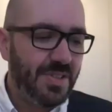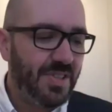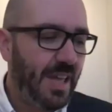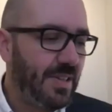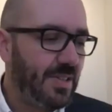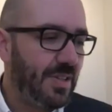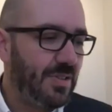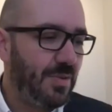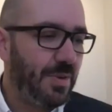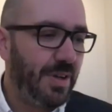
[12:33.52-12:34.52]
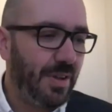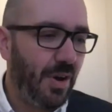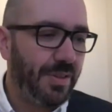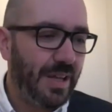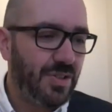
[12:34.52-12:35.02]
a sense as you were
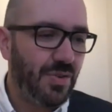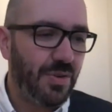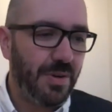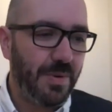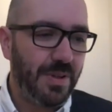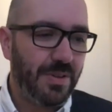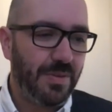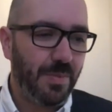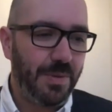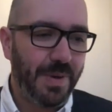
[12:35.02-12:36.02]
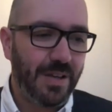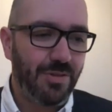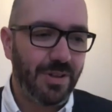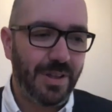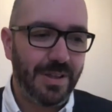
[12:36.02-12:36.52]
on that story with
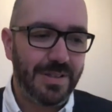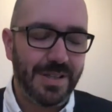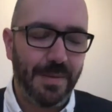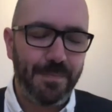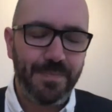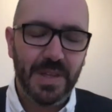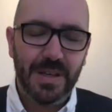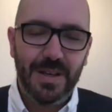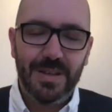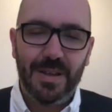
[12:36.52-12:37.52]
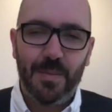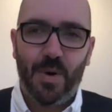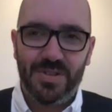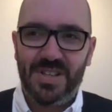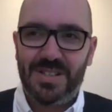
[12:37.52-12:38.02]
Patrick that it
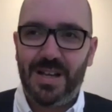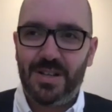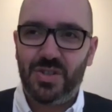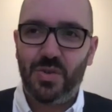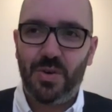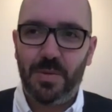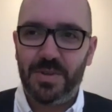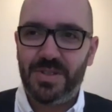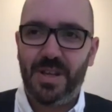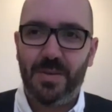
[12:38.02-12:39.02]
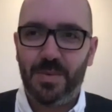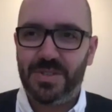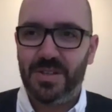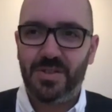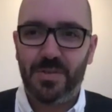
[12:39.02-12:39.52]
was his last story? Was there
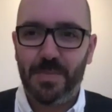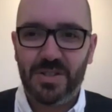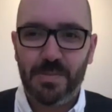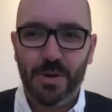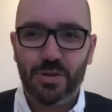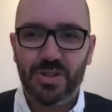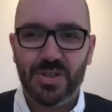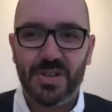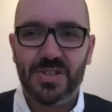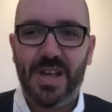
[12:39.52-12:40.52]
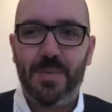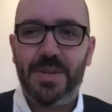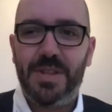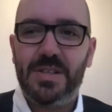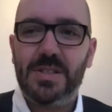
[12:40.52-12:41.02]
sort of mixed emotions on set
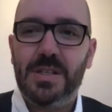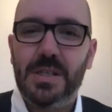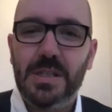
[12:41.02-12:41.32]
with this?